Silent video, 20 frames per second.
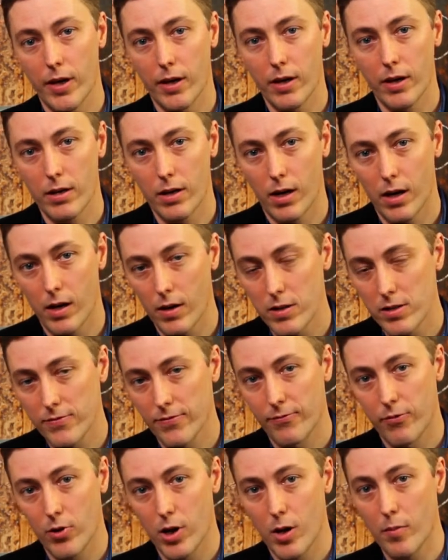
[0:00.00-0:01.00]
at it
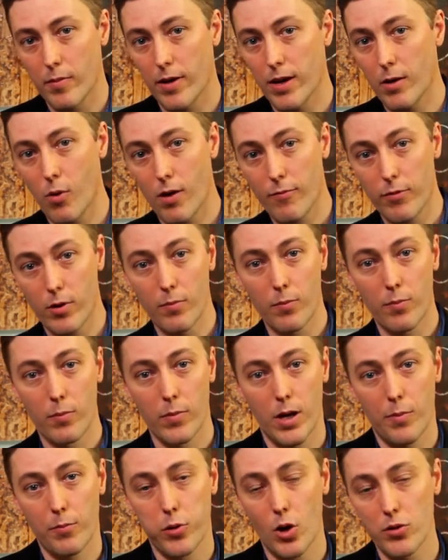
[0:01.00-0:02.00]
from anywhere from
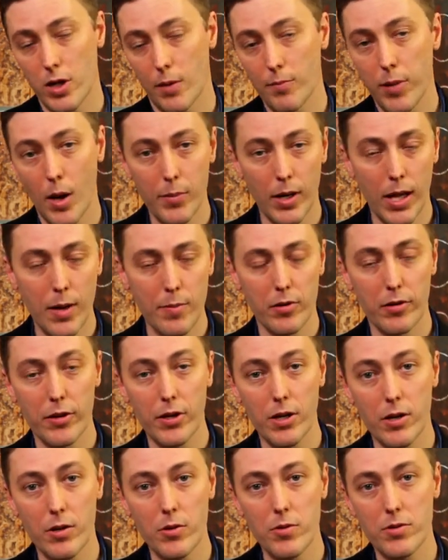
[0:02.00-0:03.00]
proton pump inhibitor
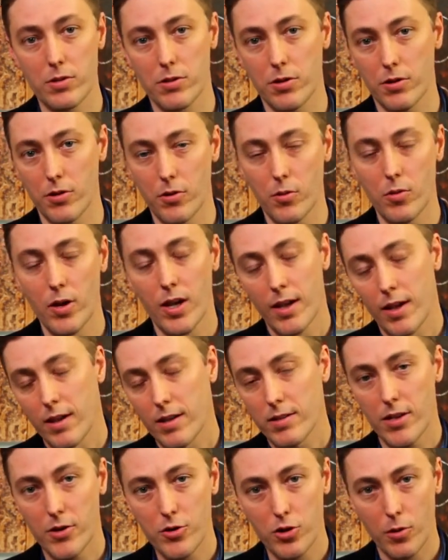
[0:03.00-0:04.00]
use to
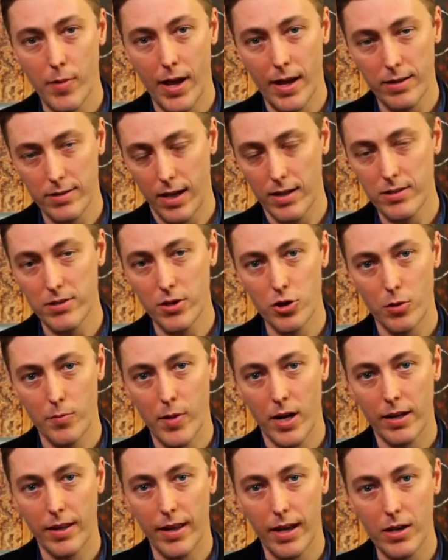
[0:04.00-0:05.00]
anti-seizure
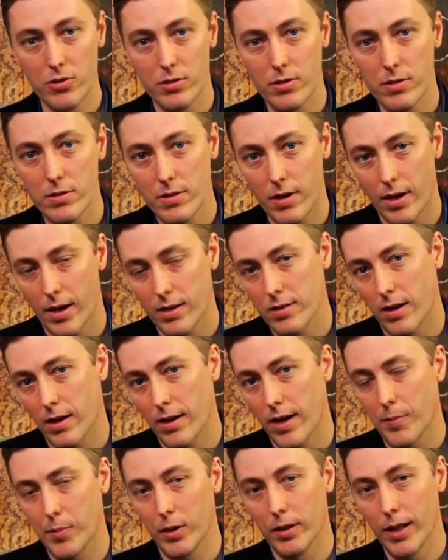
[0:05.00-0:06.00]
medications,
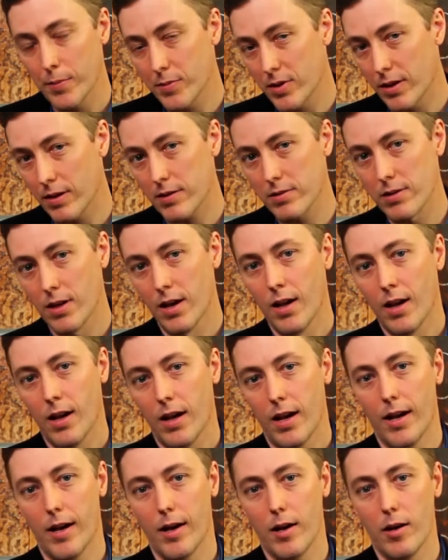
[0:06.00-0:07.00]
anti-epileptics,
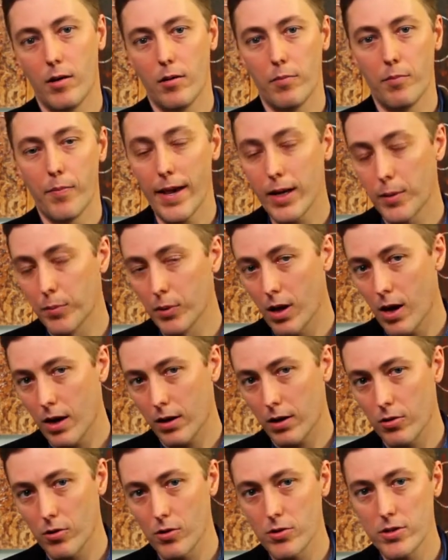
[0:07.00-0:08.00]
beta
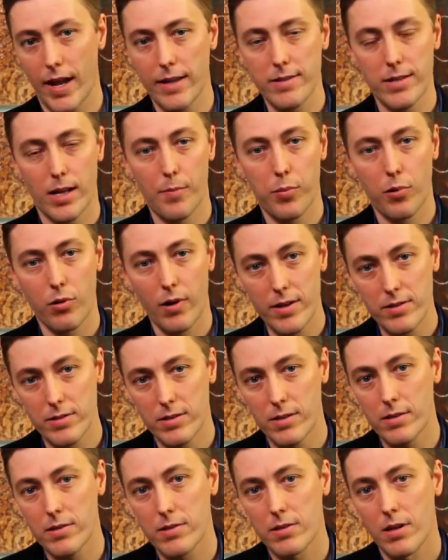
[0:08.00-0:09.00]
blockers,
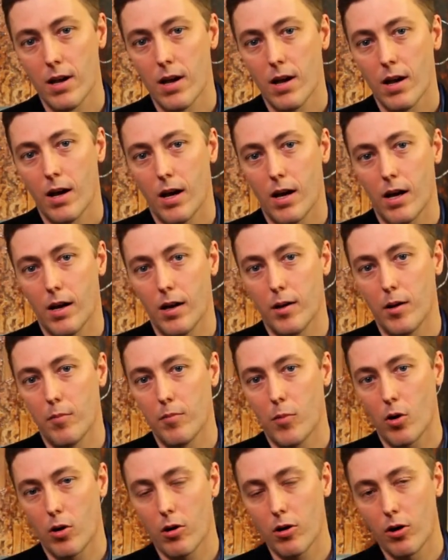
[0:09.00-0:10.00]
antidepressants.
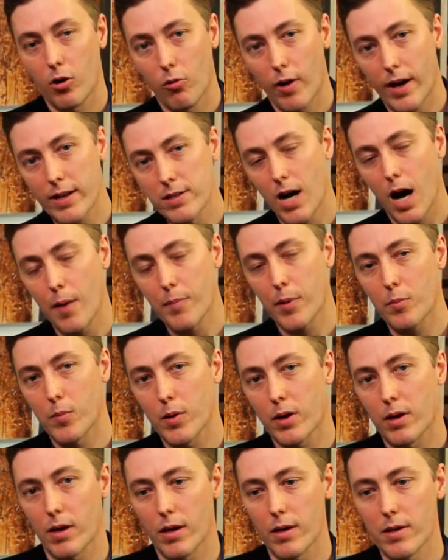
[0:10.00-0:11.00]
Are a great topic
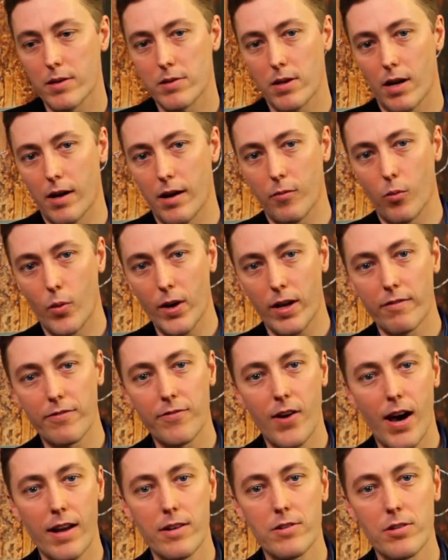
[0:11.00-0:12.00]
because we can
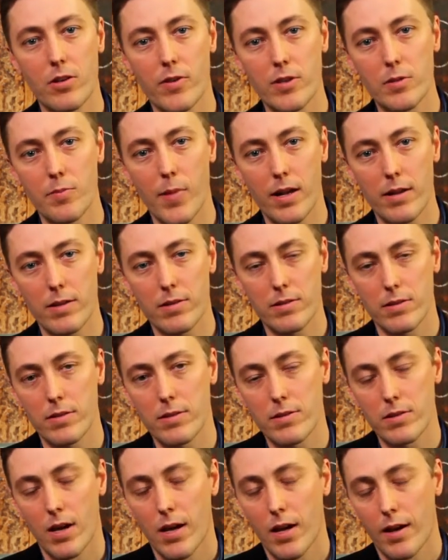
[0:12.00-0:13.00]
fine-tune these
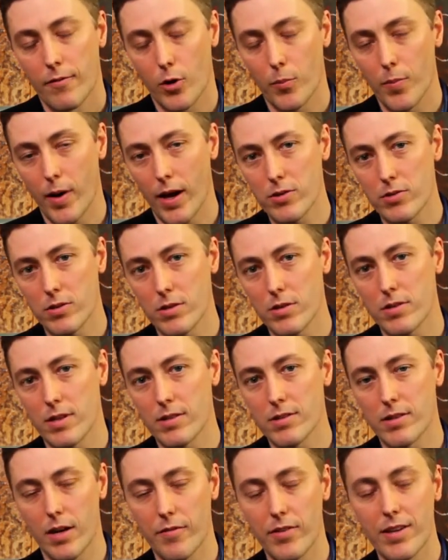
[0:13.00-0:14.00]
medicines for patients
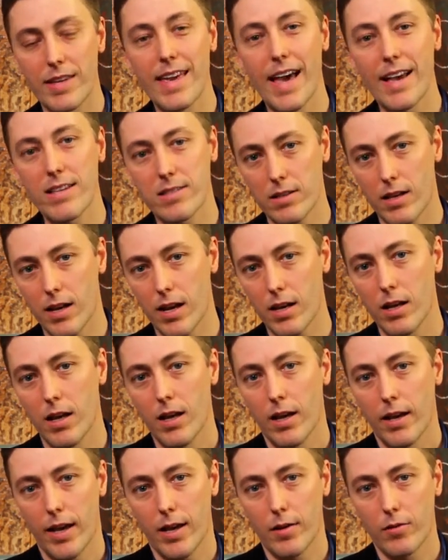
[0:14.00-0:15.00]
instead of guessing
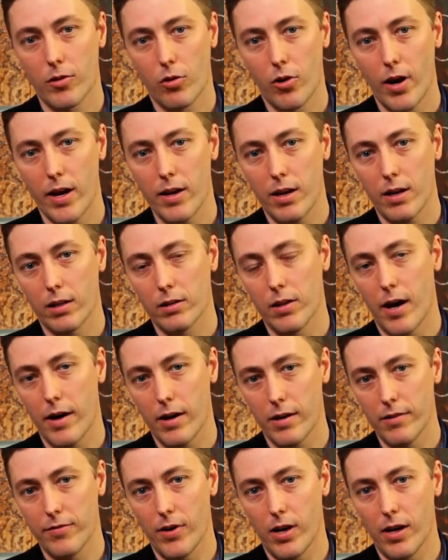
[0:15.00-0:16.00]
and creating a lot
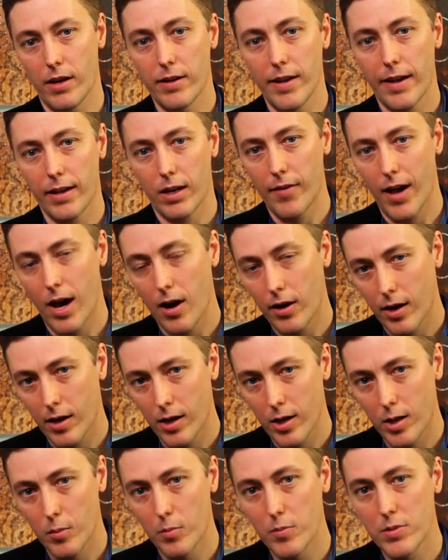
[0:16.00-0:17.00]
of negative
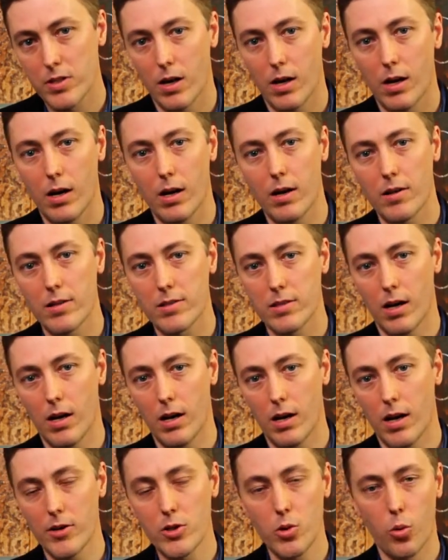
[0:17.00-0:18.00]
outcomes,
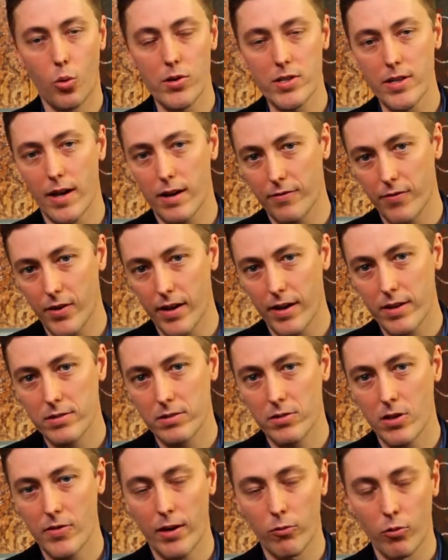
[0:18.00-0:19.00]
untoward side effects
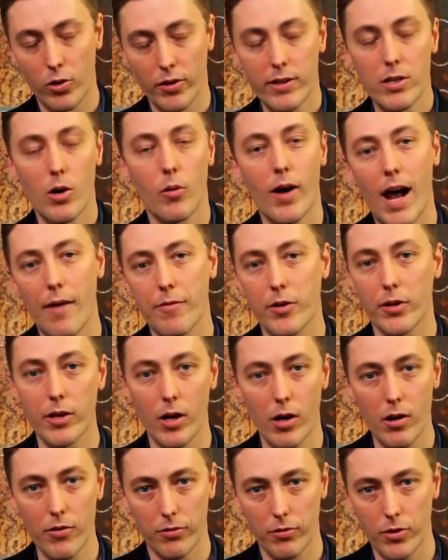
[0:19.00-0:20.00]
that they really don't have to
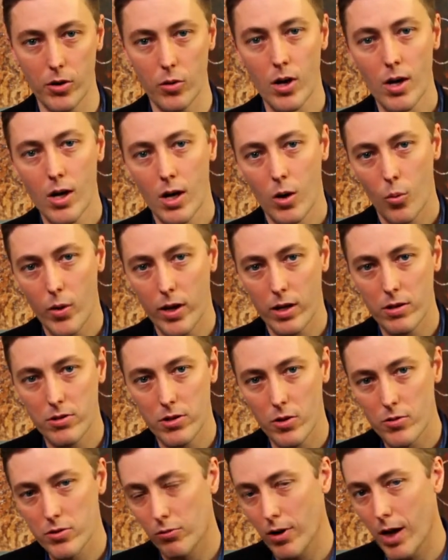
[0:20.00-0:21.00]
go through. We can
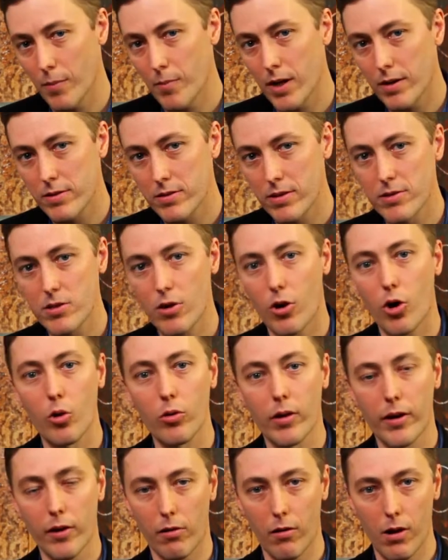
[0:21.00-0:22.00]
choose the right medicines
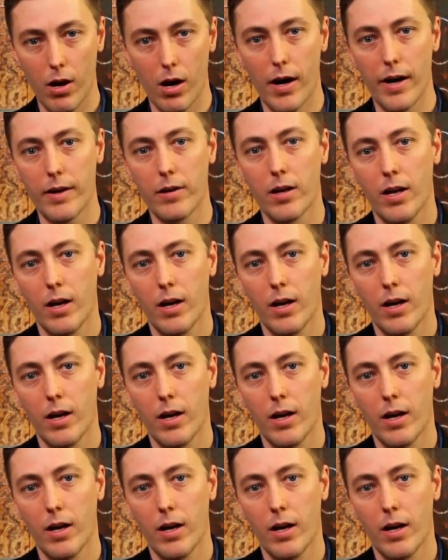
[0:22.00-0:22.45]
earlier on.